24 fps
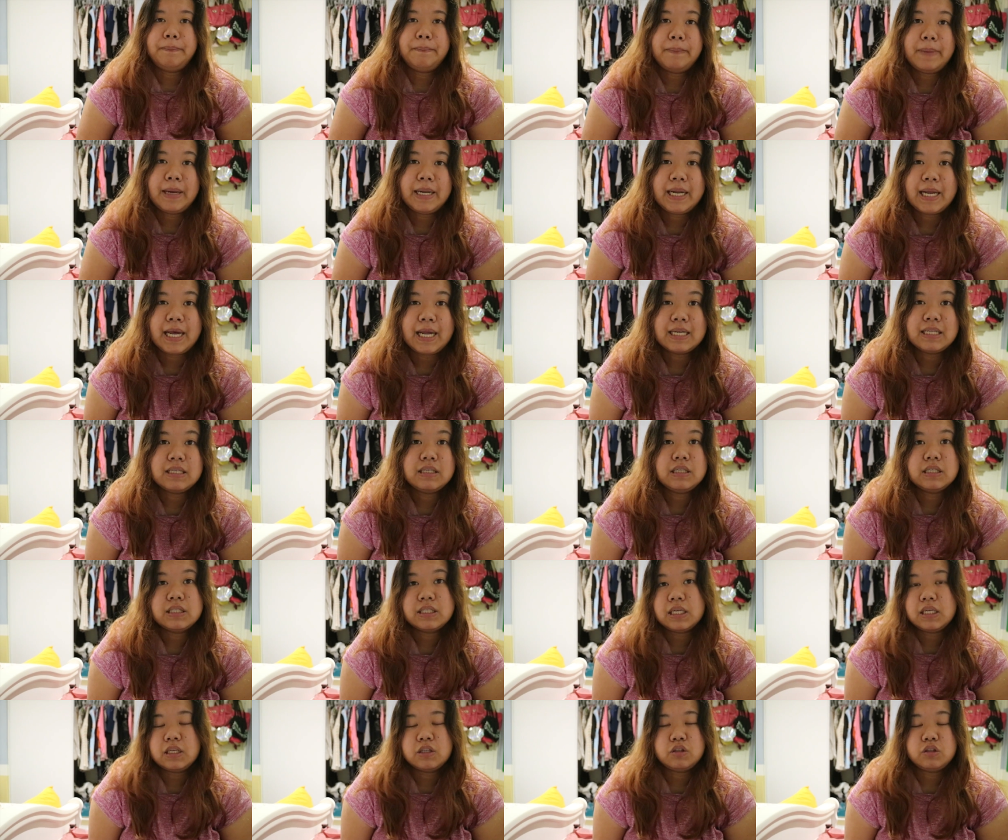my dad
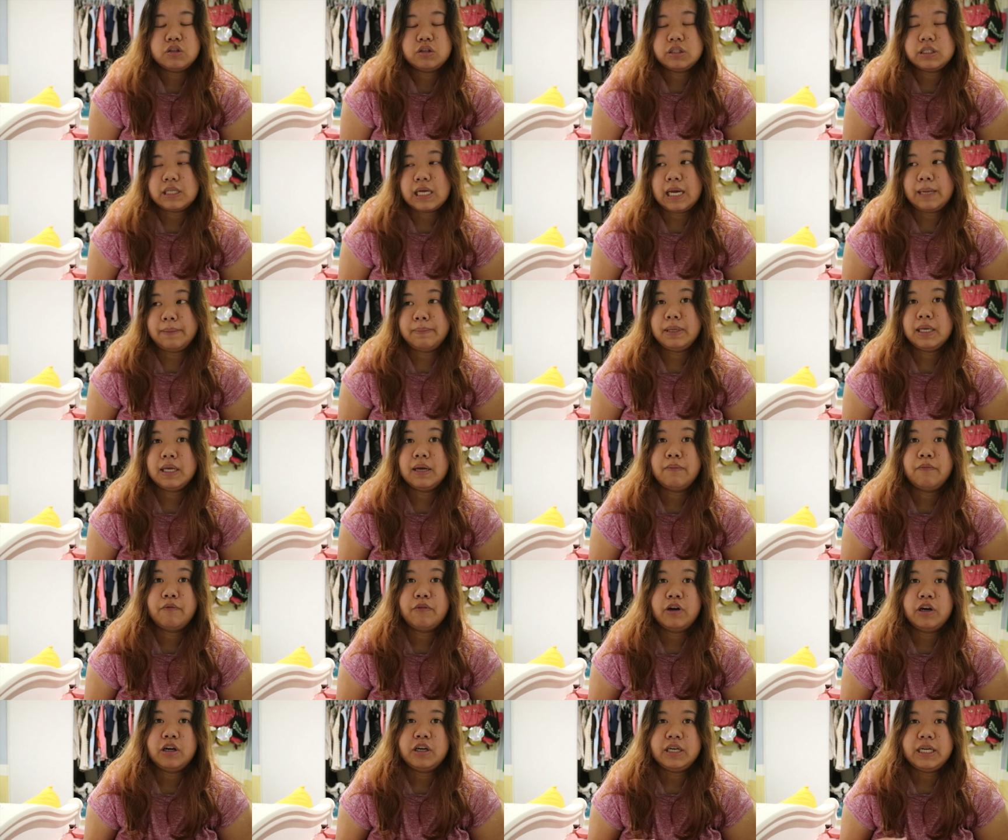decided to sign me
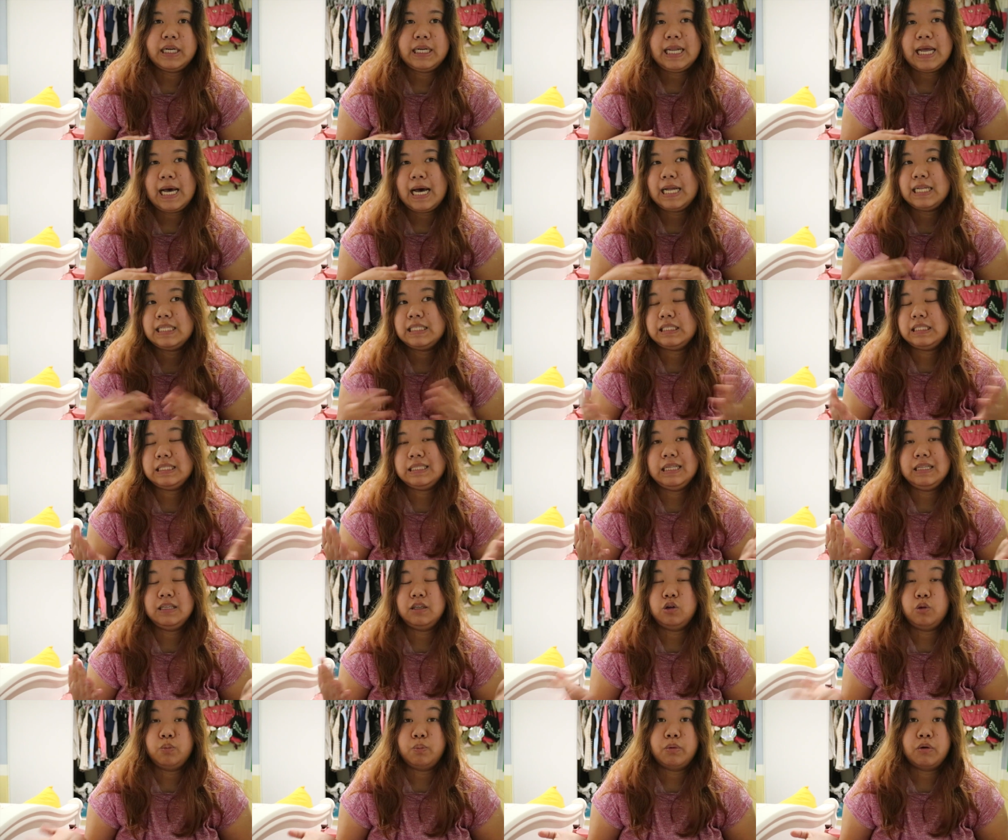up for that
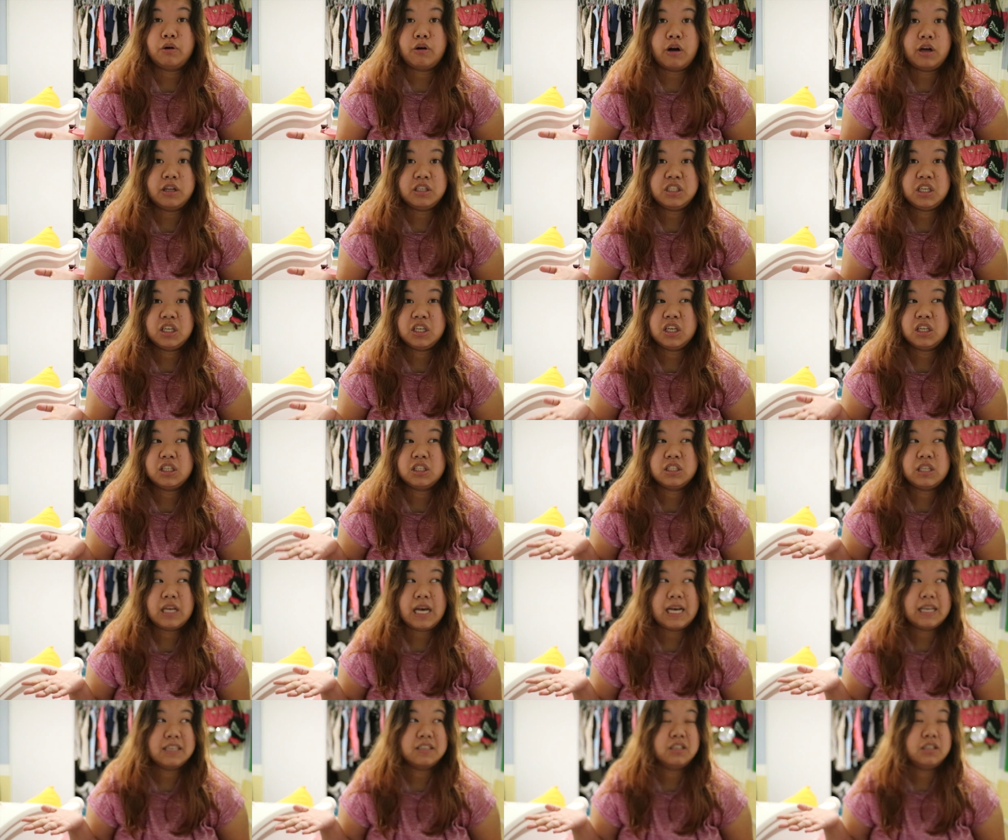little project. It's
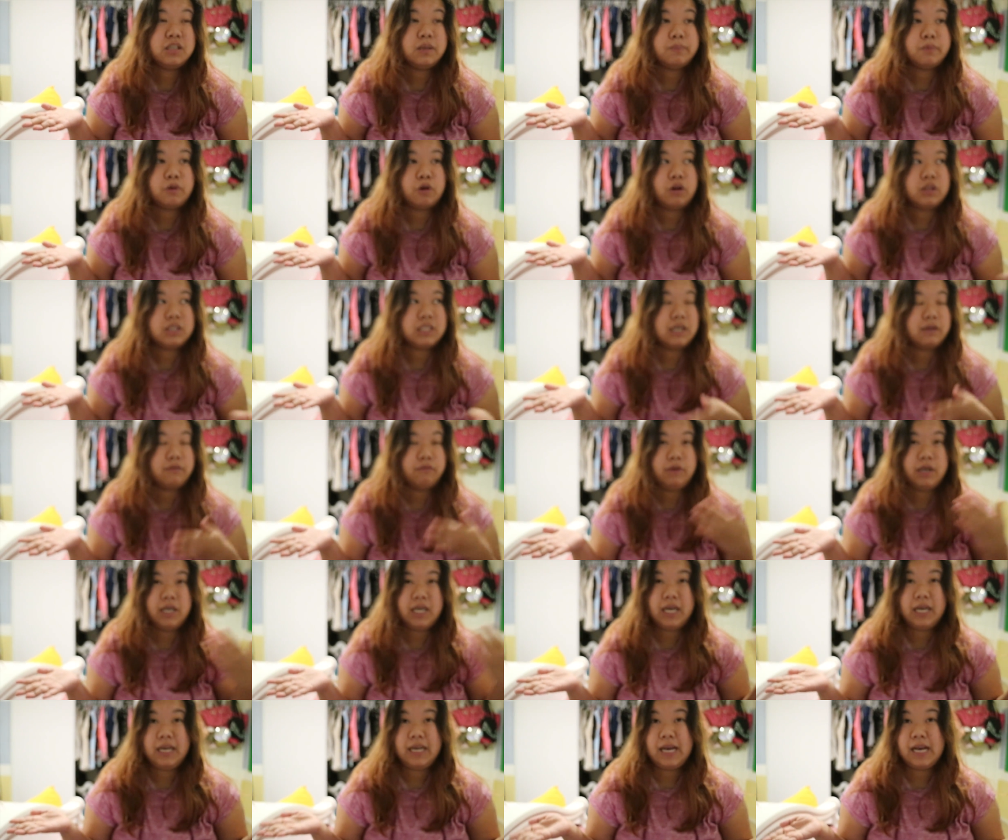actually a project
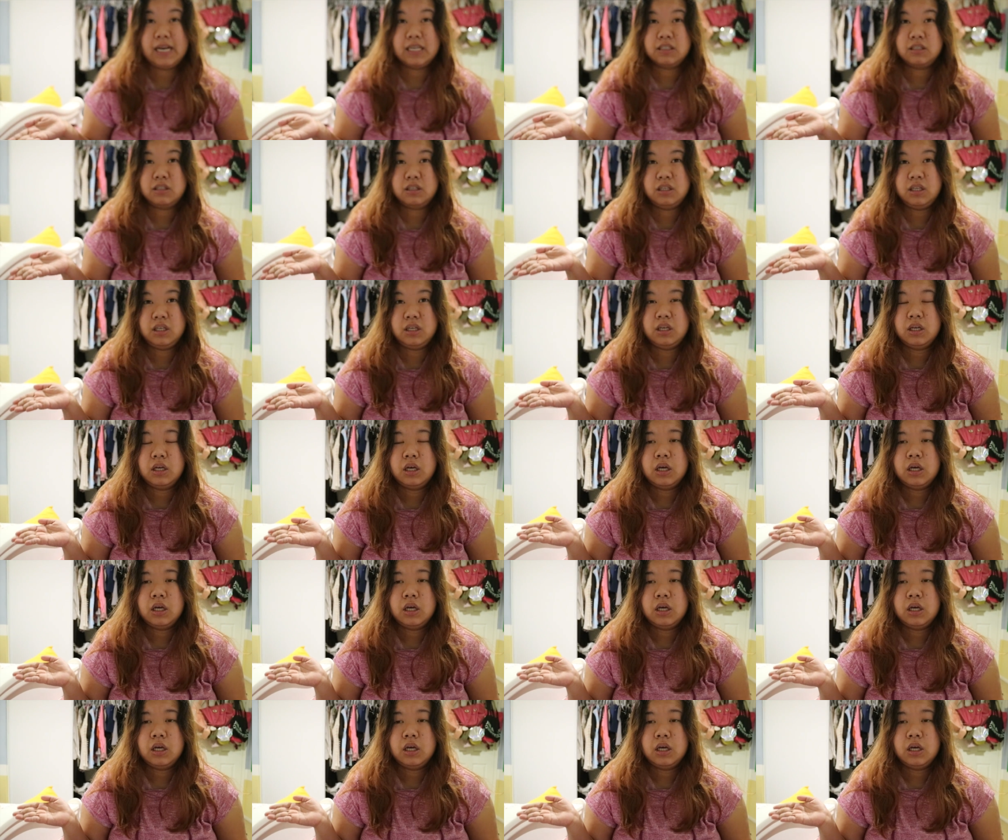where I actually